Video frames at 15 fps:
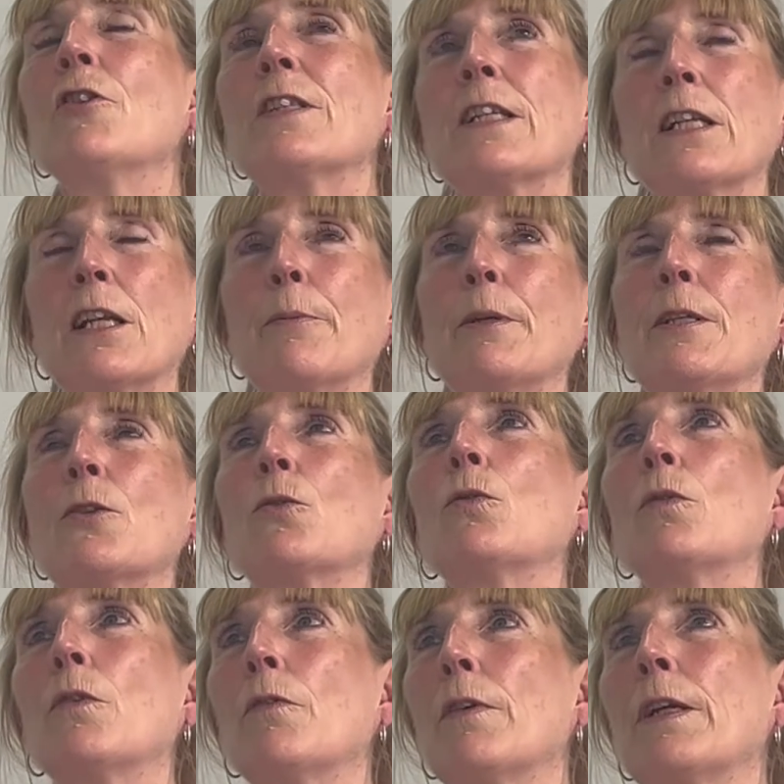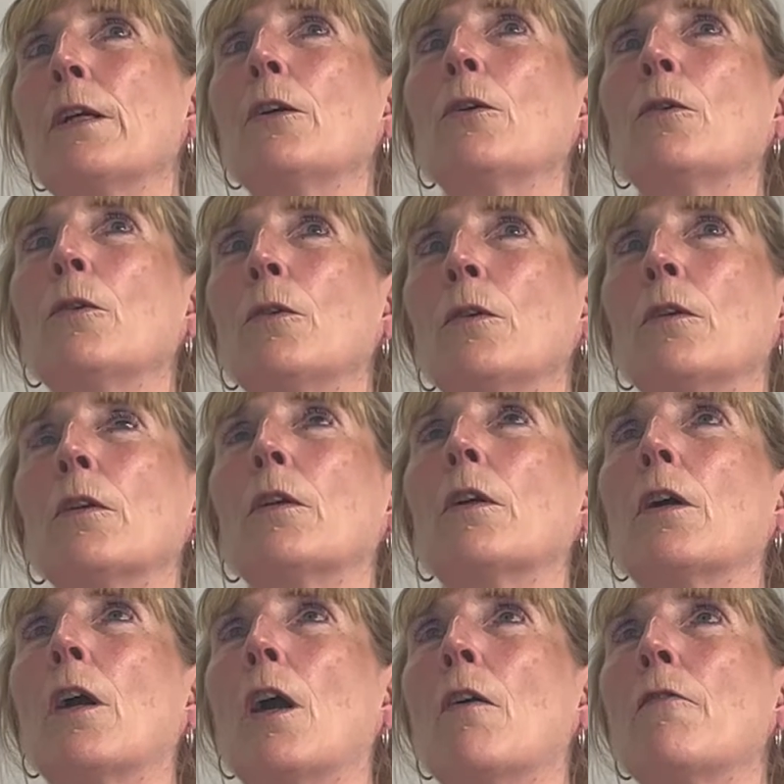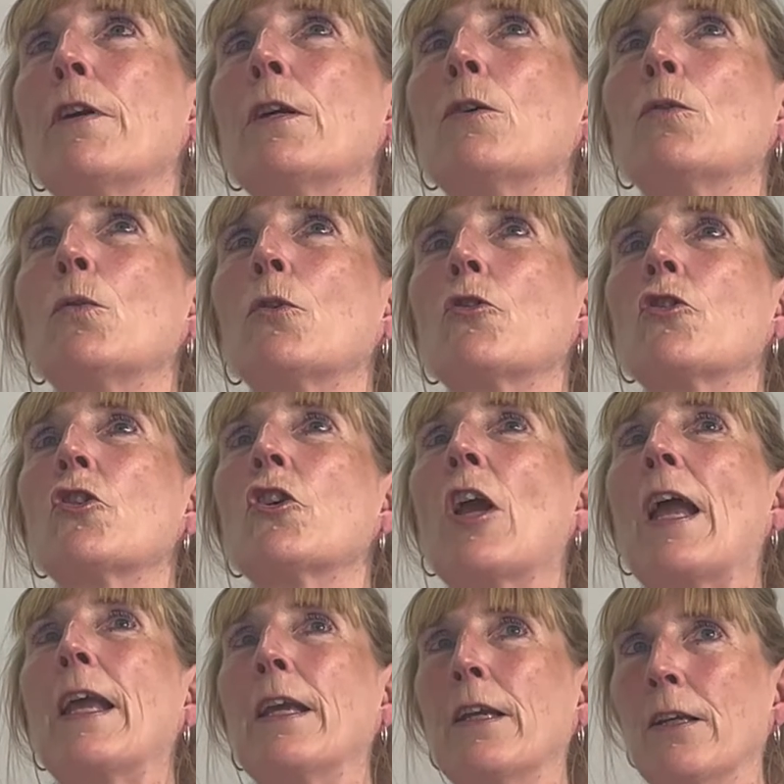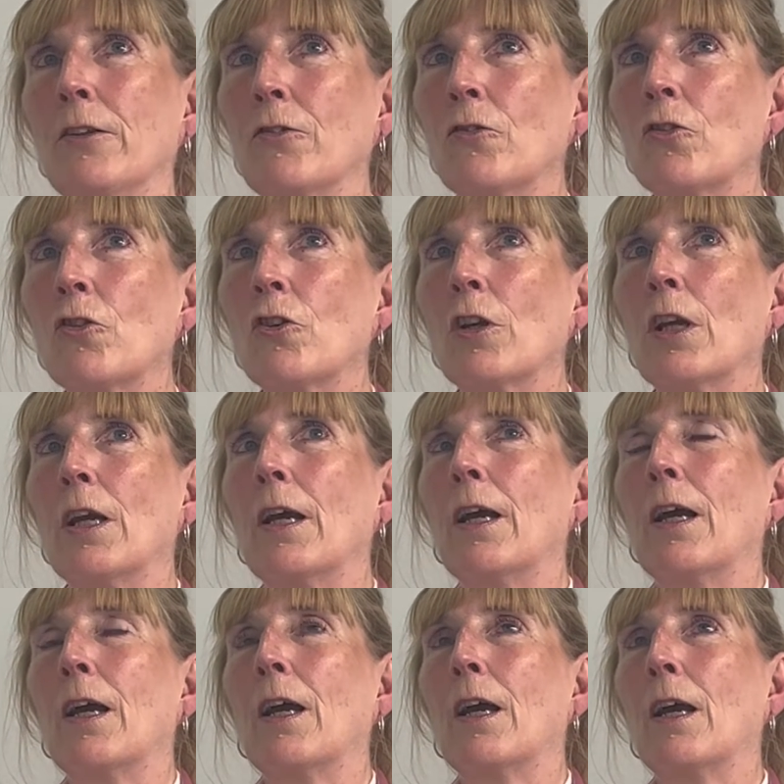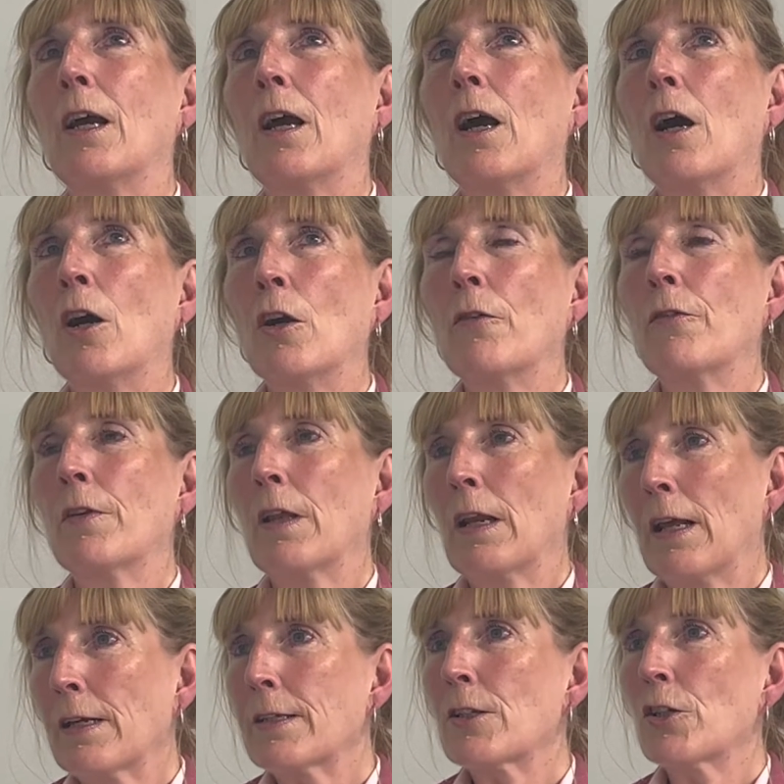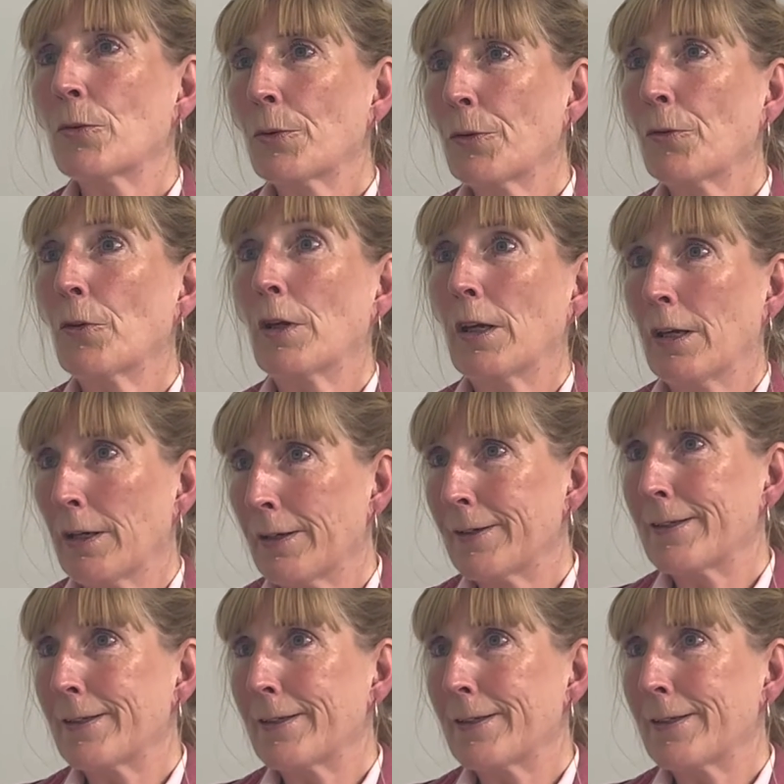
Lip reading: we saw a real change over the last 2 or 3 years